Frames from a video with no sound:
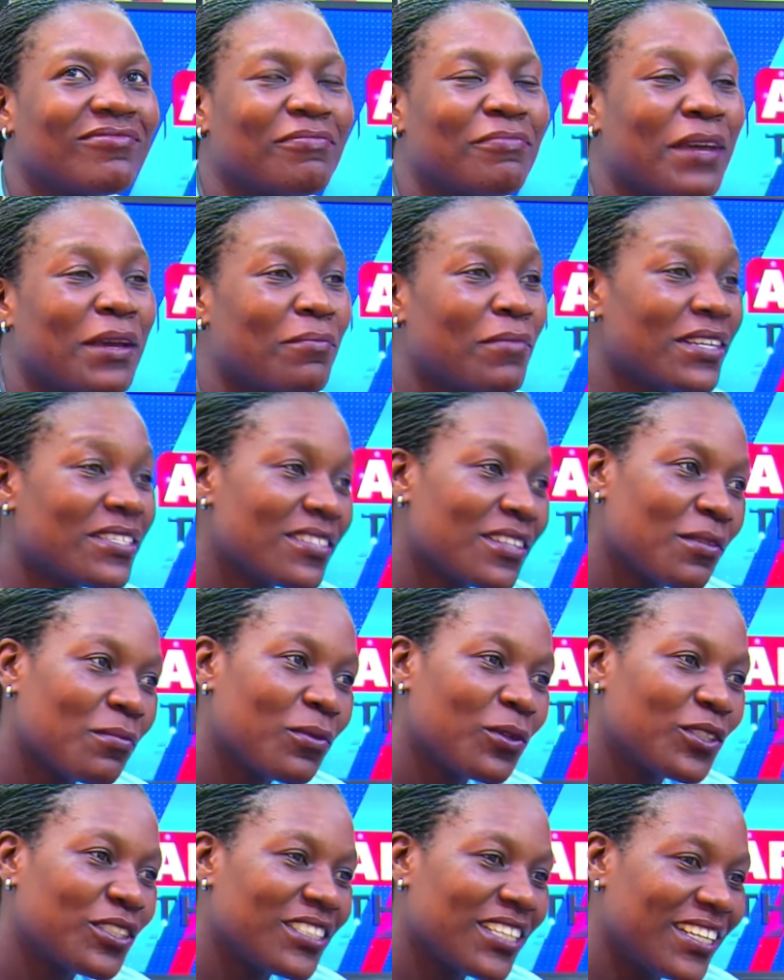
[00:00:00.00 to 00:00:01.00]
My
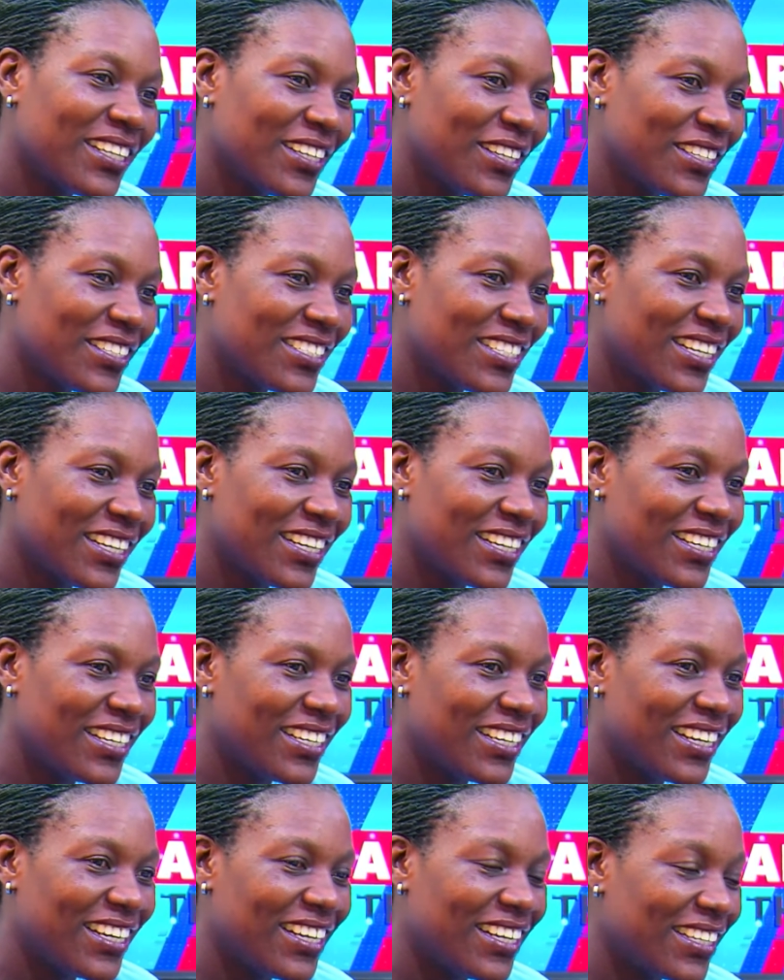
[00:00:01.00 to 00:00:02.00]
basketball journey started
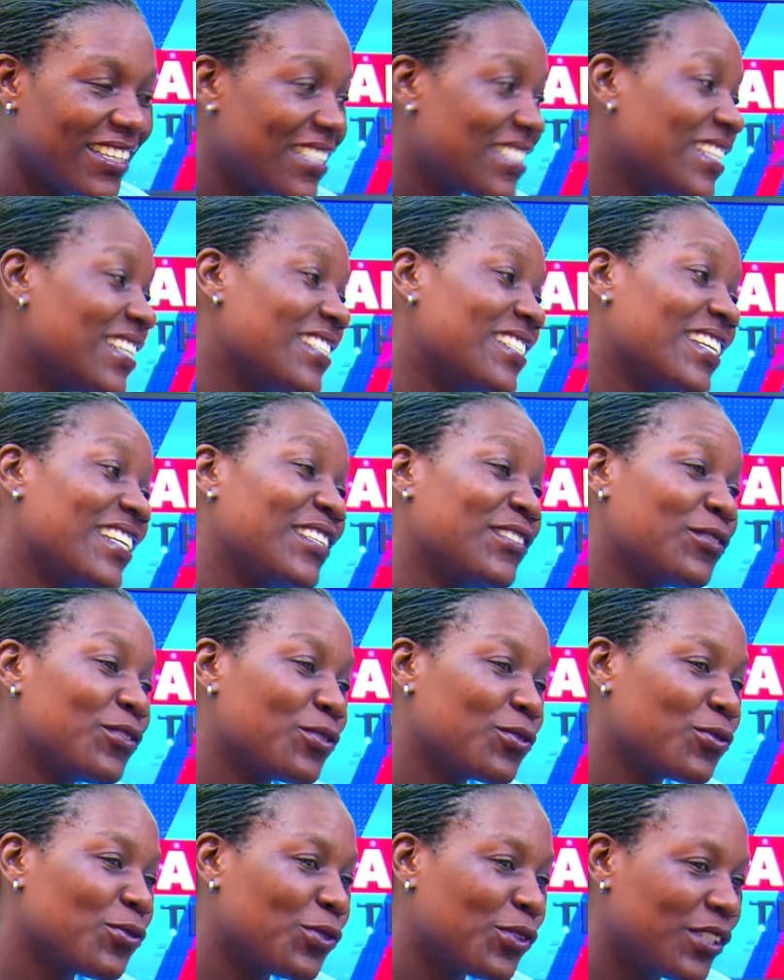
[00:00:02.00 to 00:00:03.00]
in Ntale Hill
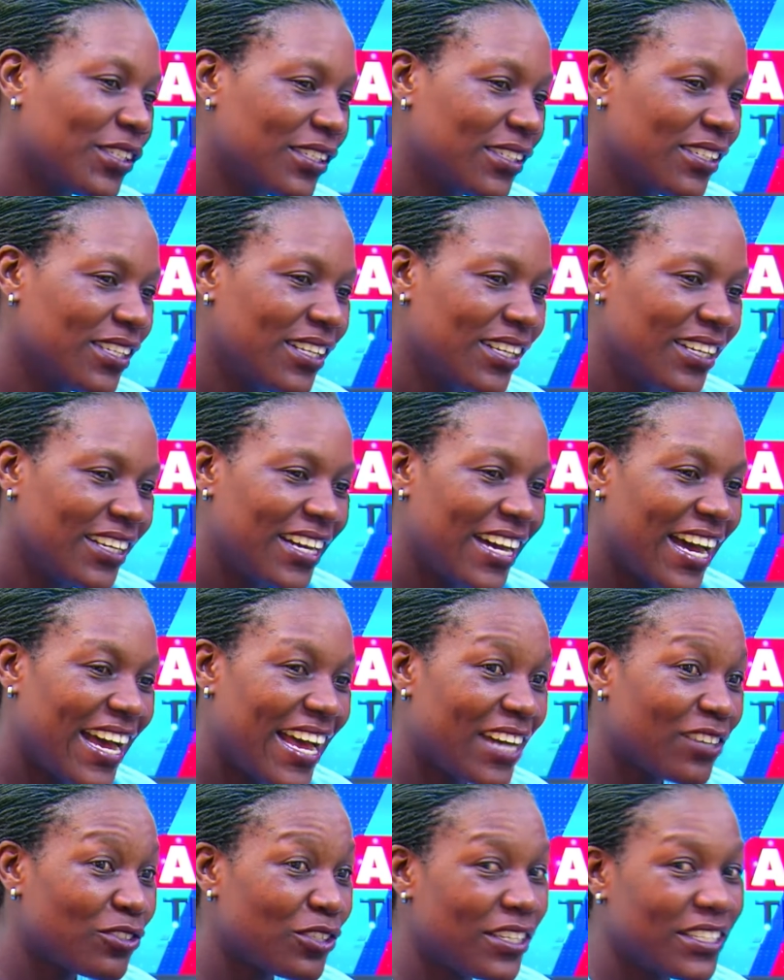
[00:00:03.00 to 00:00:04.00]
School. I
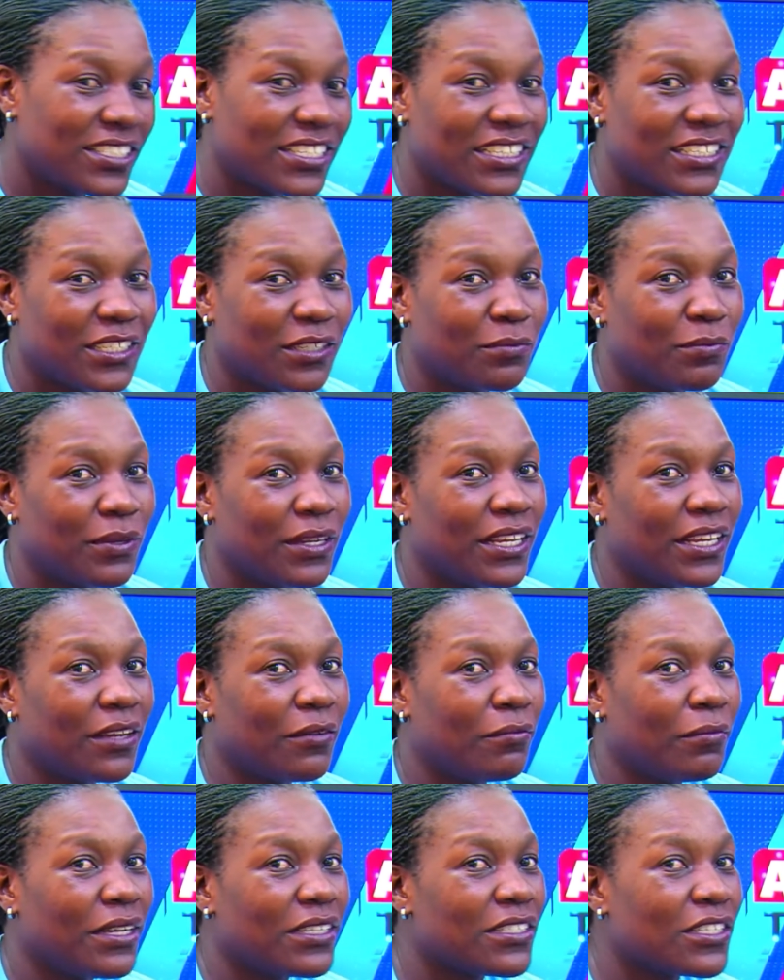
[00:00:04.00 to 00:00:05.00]
actually started
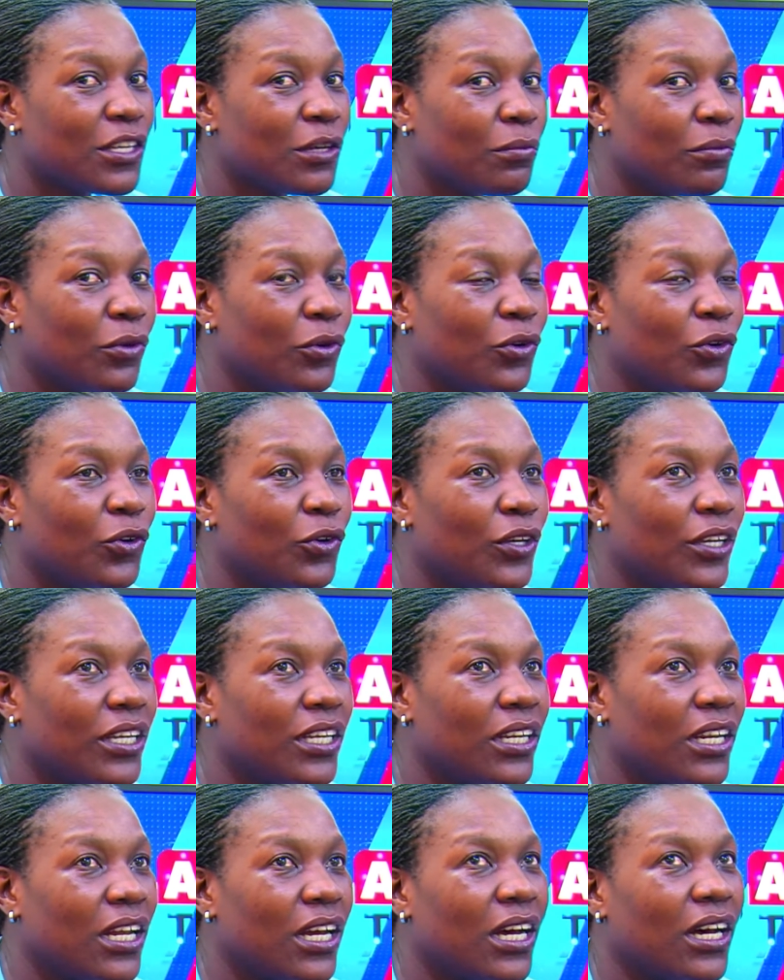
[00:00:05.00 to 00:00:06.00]
playing basketball
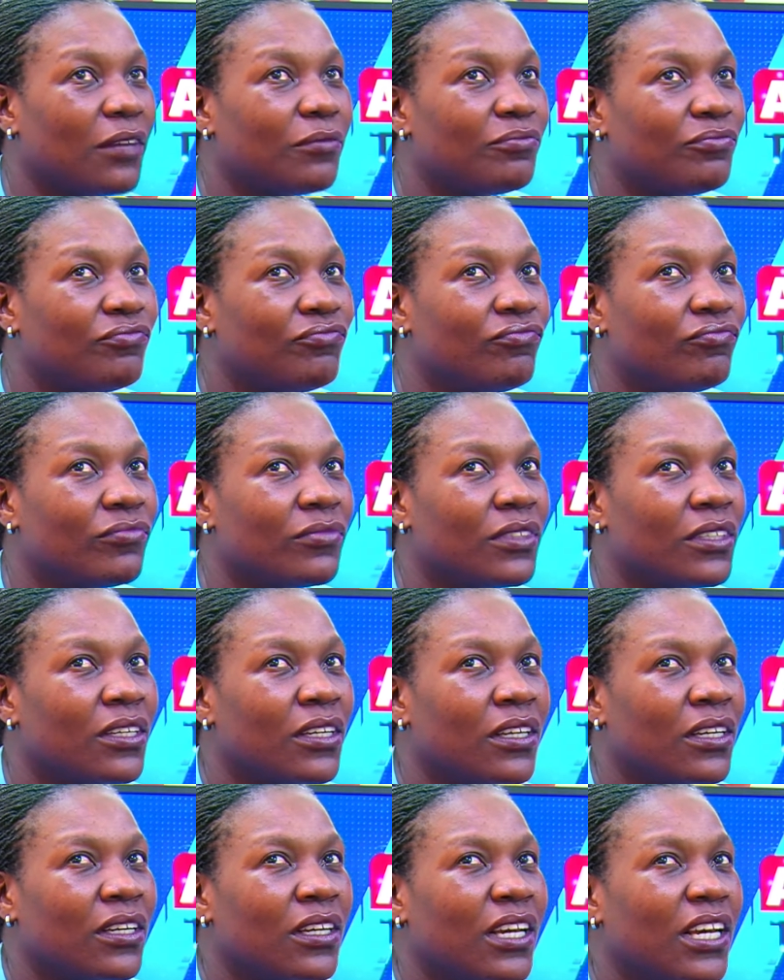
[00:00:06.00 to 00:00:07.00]
in
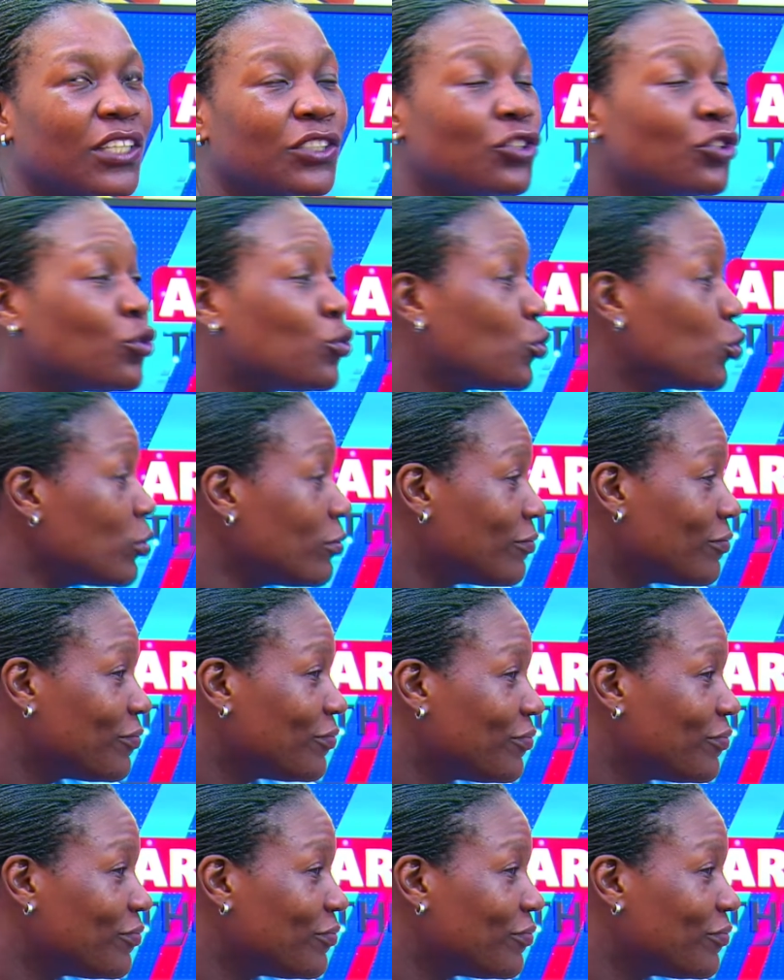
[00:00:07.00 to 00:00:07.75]
S2.